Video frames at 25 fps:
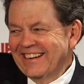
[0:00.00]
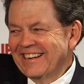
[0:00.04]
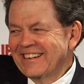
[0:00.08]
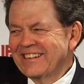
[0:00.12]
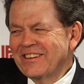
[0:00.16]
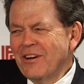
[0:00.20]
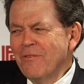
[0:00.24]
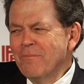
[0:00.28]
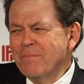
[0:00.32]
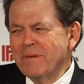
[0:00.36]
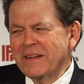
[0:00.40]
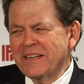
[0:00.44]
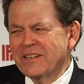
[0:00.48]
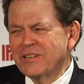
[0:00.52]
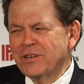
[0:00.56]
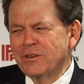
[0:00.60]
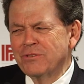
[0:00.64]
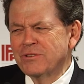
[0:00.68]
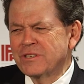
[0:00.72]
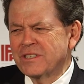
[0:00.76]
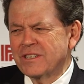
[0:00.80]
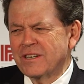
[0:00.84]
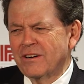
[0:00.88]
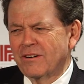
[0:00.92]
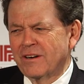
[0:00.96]
Don't be
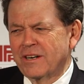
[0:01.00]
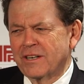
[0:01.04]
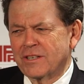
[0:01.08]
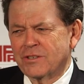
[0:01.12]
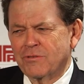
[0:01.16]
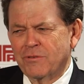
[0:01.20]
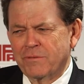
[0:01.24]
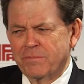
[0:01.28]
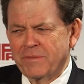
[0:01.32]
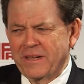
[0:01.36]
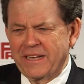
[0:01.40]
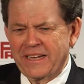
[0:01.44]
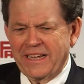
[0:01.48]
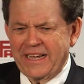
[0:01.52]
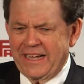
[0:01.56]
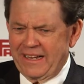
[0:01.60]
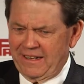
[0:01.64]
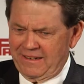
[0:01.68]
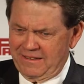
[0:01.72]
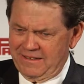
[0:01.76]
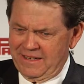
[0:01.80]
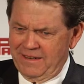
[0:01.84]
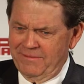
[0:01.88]
too serious with me yet.